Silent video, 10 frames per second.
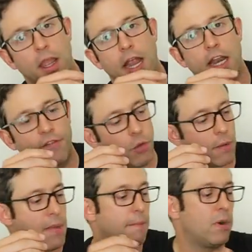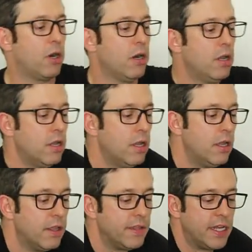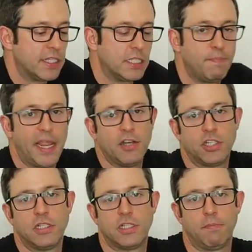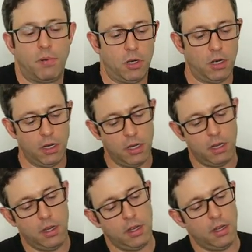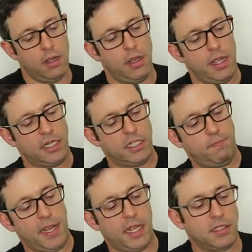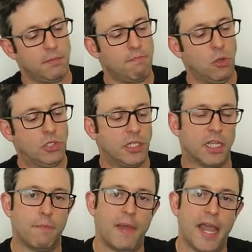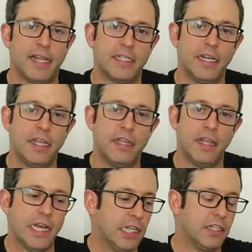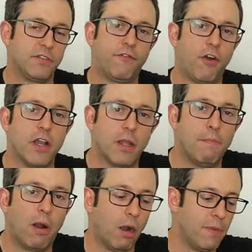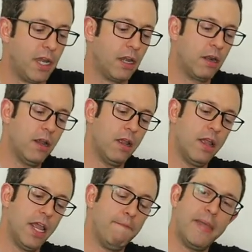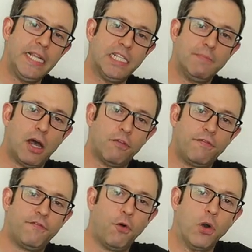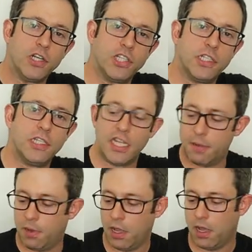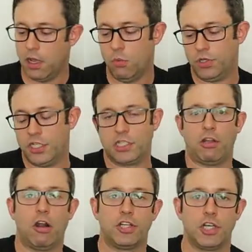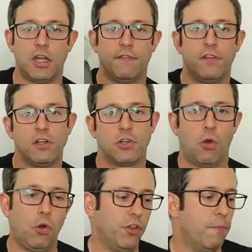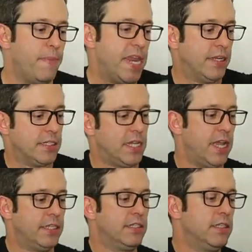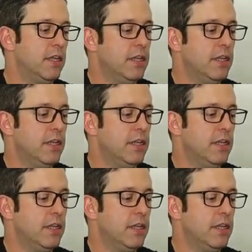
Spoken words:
And if you remember, the expansion zipper expands most of the capacity into this front compartment here. It makes it about 4 inches deep, which is large enough to hold the Peak Design's